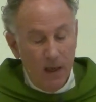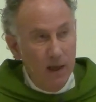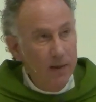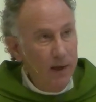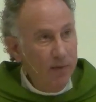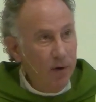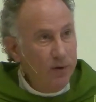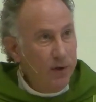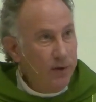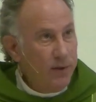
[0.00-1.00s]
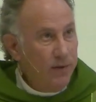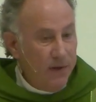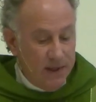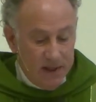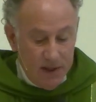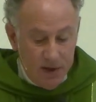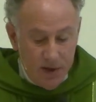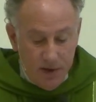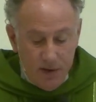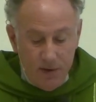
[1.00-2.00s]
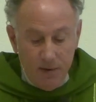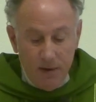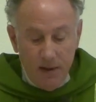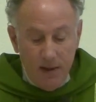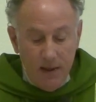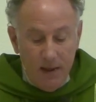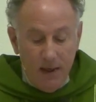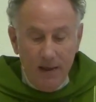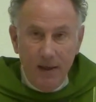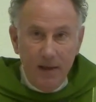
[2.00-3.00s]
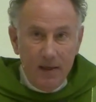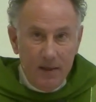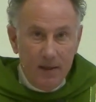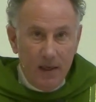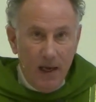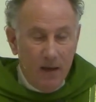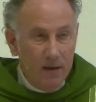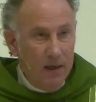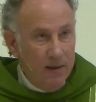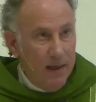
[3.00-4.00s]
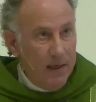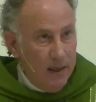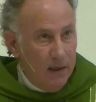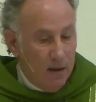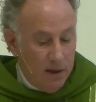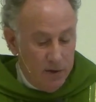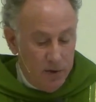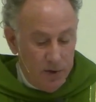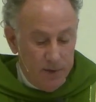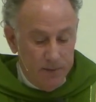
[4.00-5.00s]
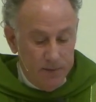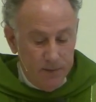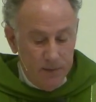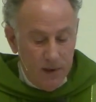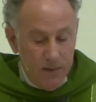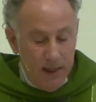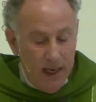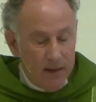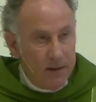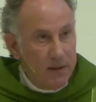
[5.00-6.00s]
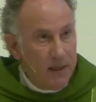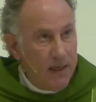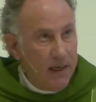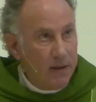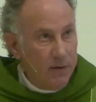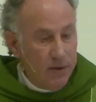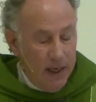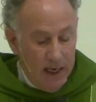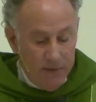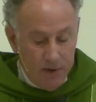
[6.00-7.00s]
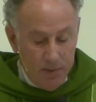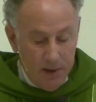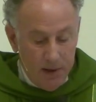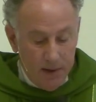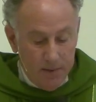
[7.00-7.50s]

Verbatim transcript: they throw Joseph in a cistern, and then they sit down and they eat lunch. I mean, how disconnected do you have to be?